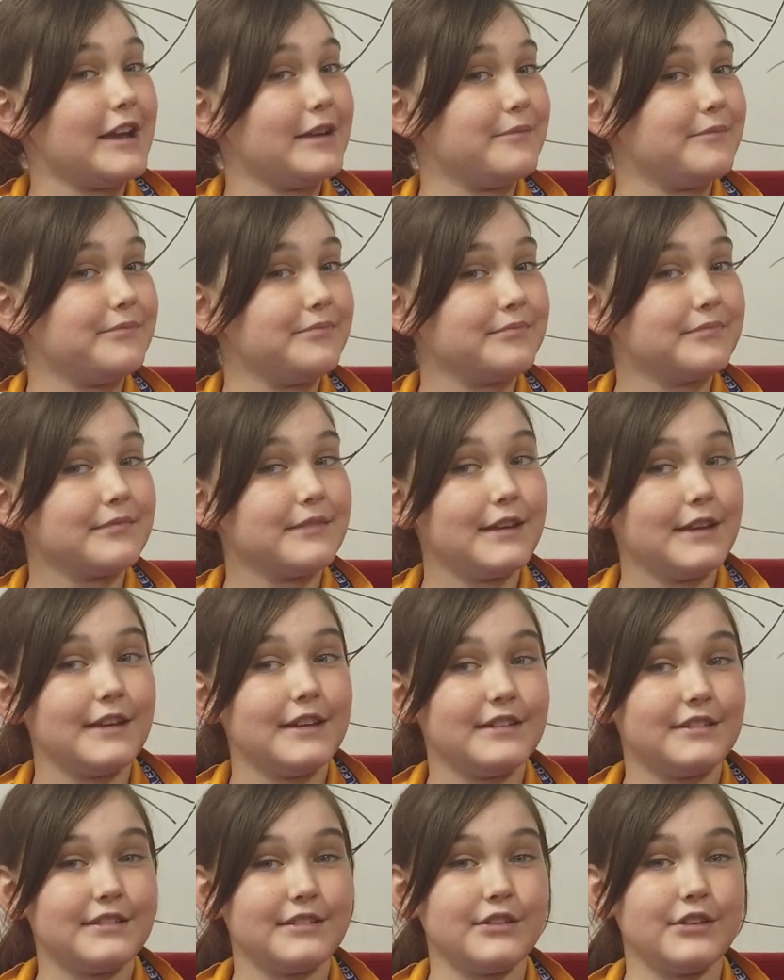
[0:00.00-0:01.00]
play.
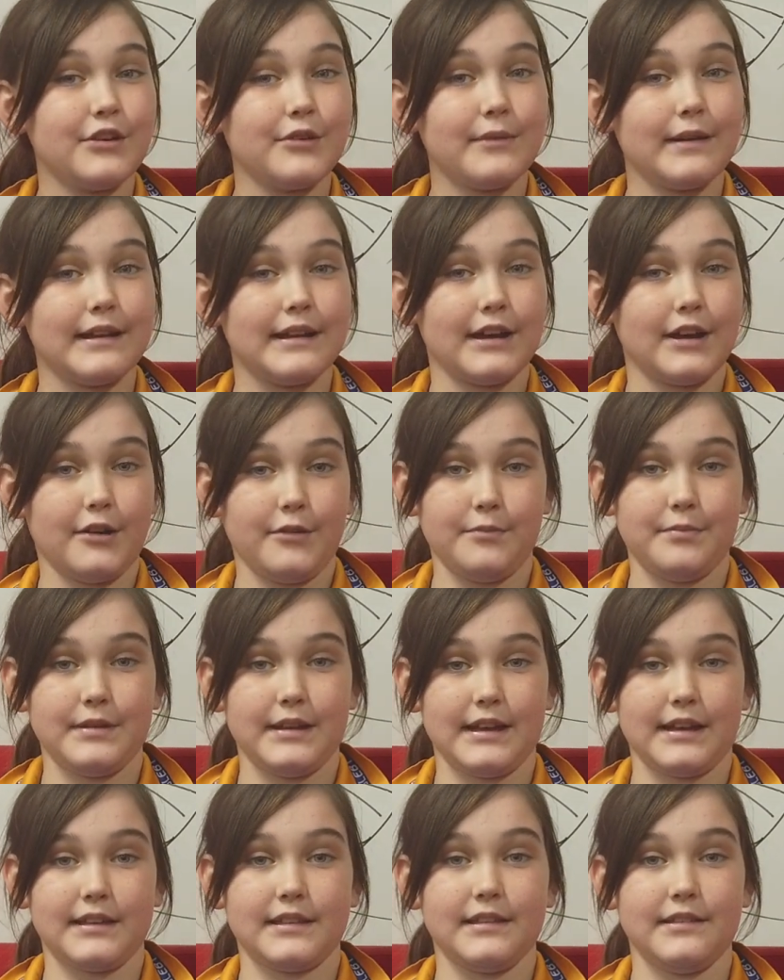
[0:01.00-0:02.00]
It's a new way to help
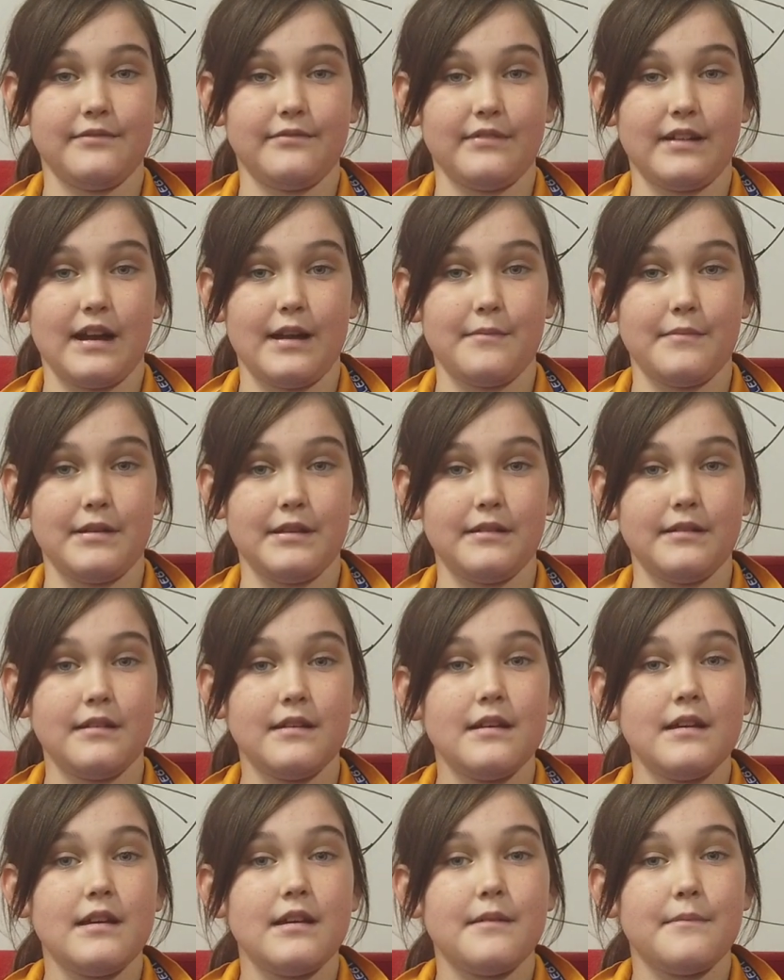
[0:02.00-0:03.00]
protect the environment
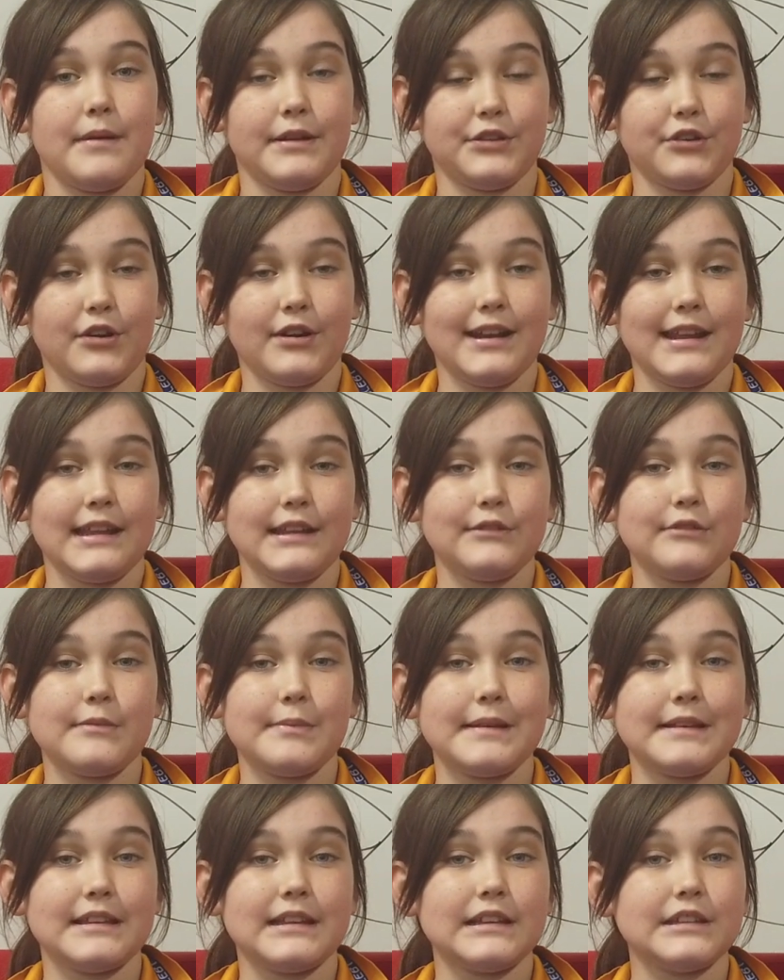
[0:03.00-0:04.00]
by donating
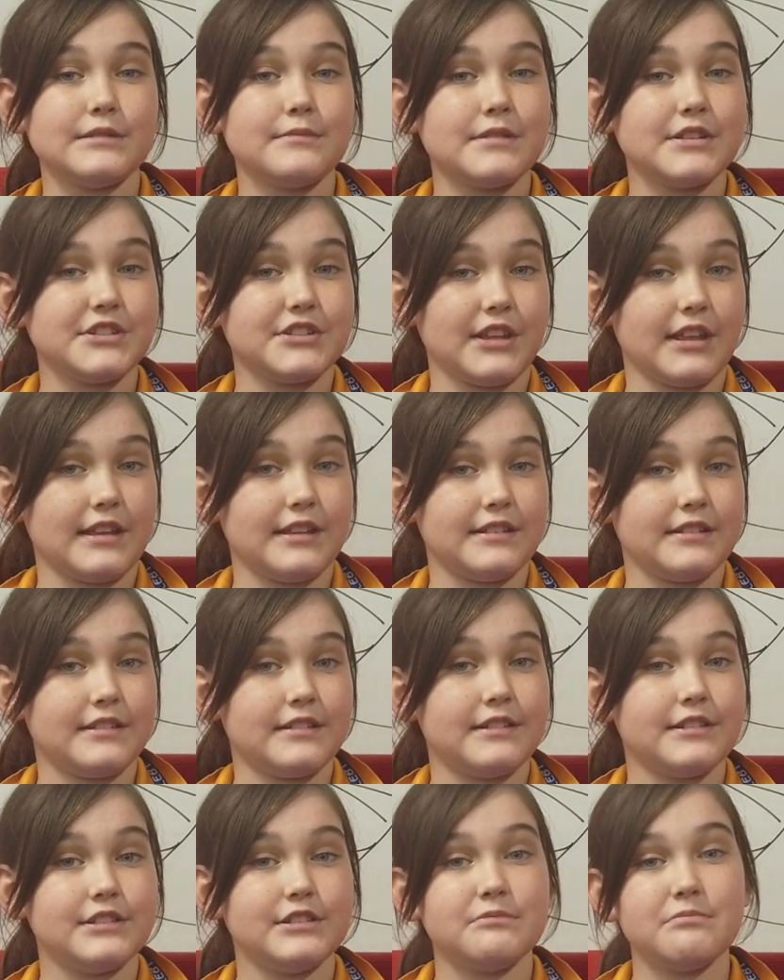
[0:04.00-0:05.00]
to a place like Jumundiland.
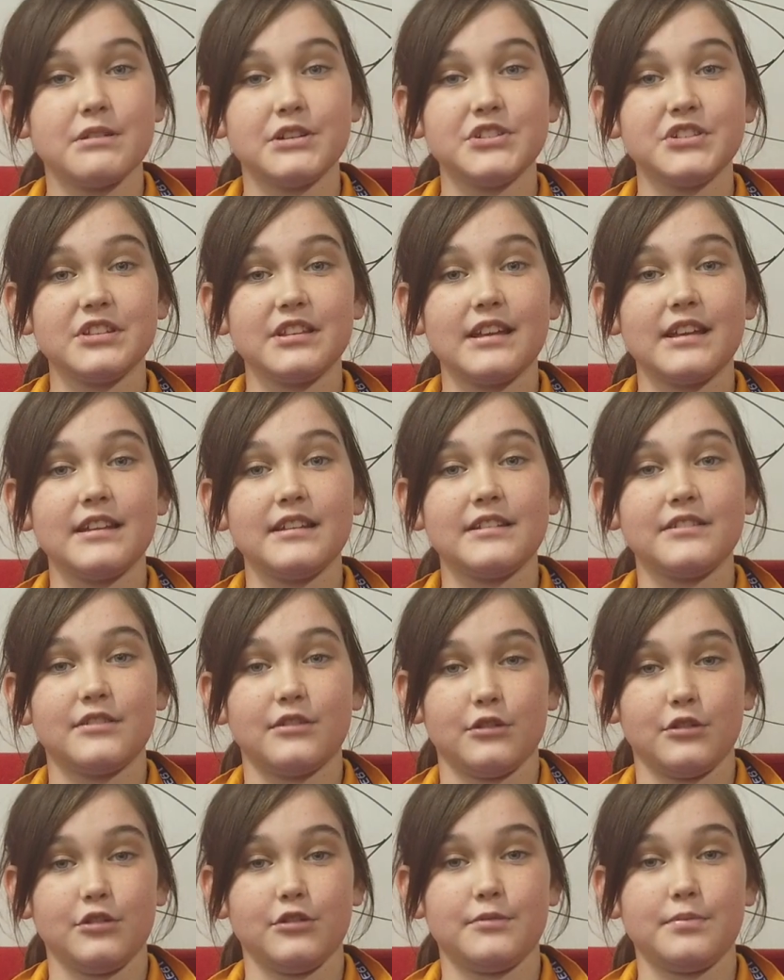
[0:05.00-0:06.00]
Jumundiland
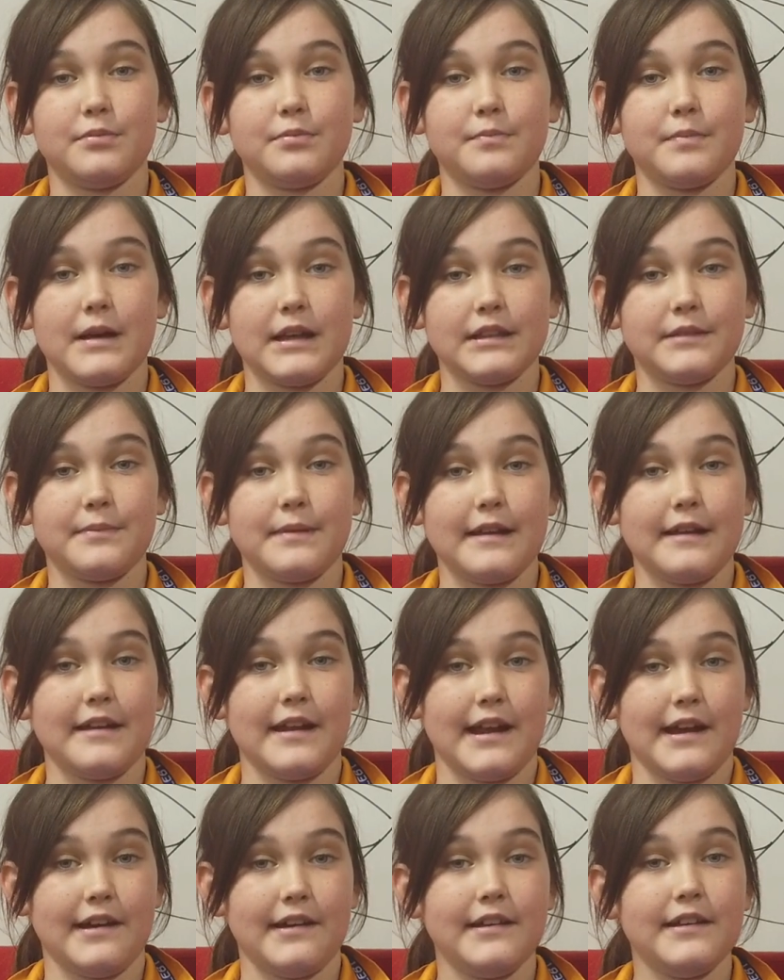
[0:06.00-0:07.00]
is a loose parts play
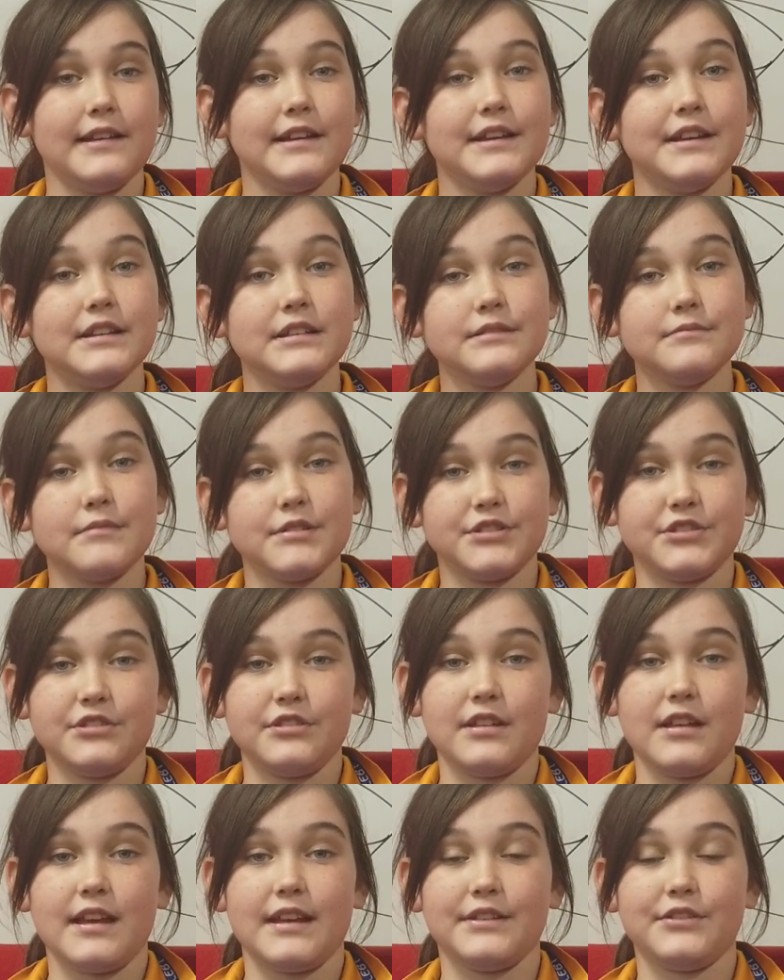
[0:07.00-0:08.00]
area. In
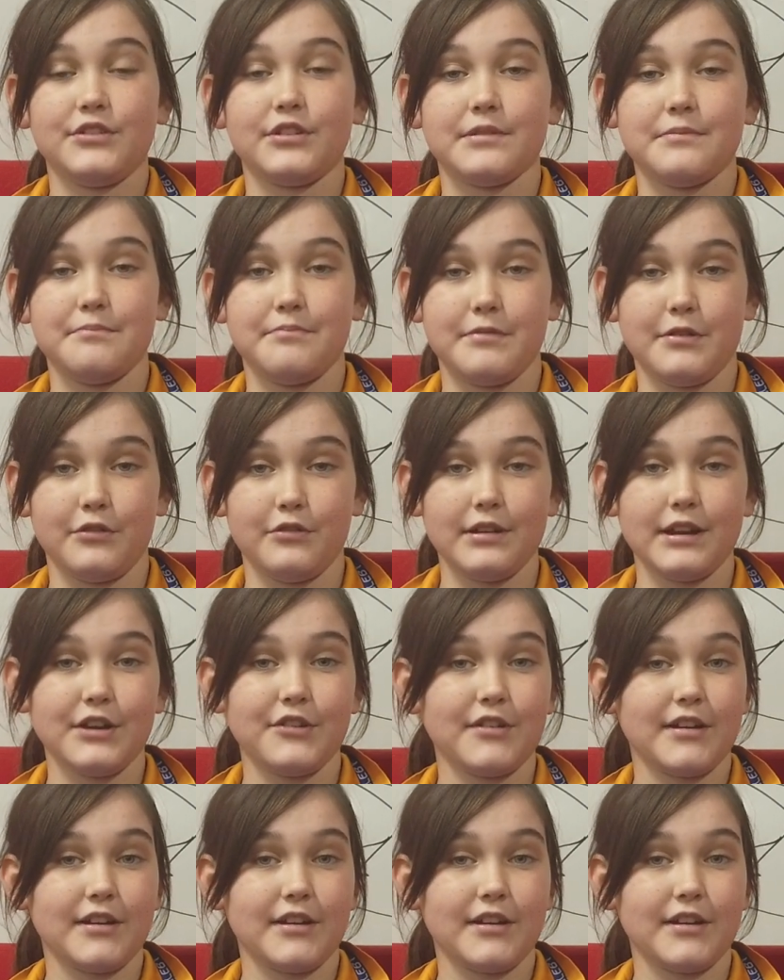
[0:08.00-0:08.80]
Jumundiland, you can build